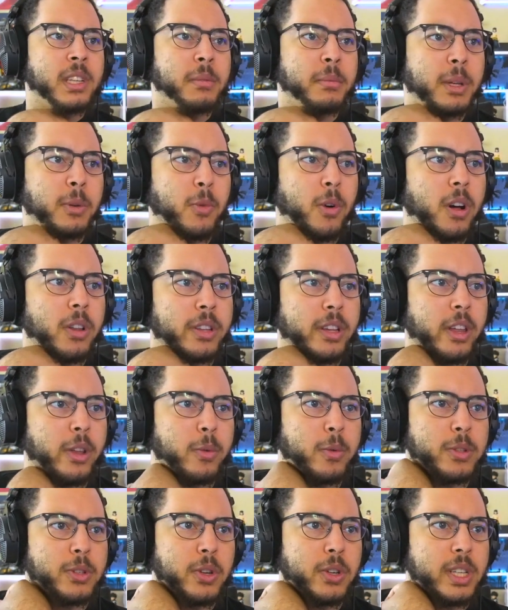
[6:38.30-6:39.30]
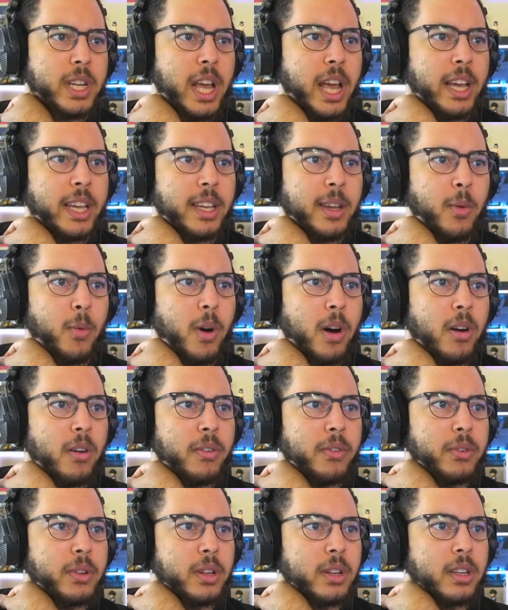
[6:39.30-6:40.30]
Meanwhile, the other ones are attacking.
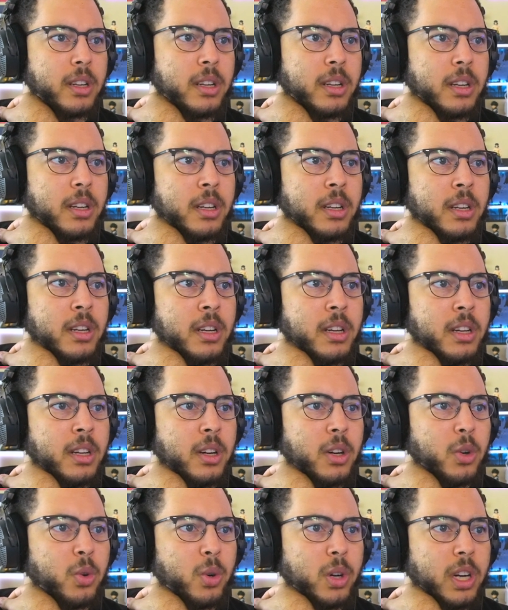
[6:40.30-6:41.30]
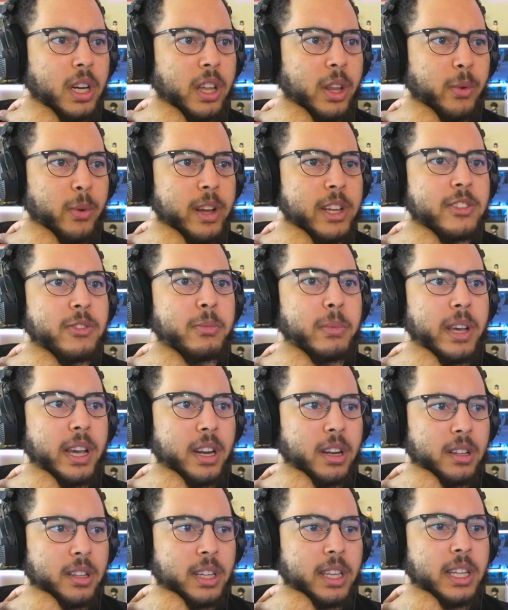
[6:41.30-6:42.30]
Welf and Uka, the rest of them
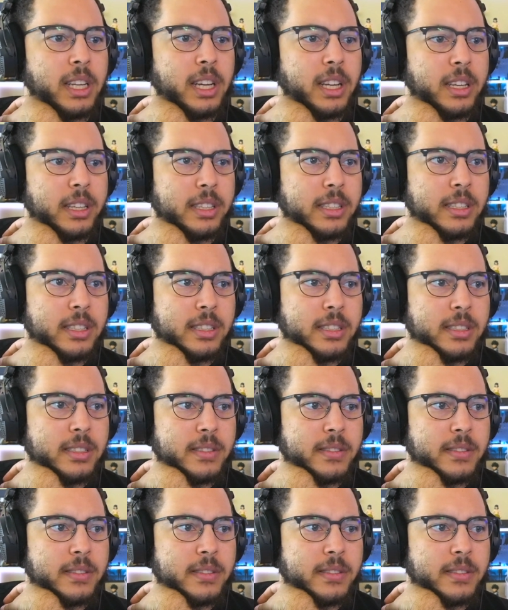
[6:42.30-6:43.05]
handling it. Nice.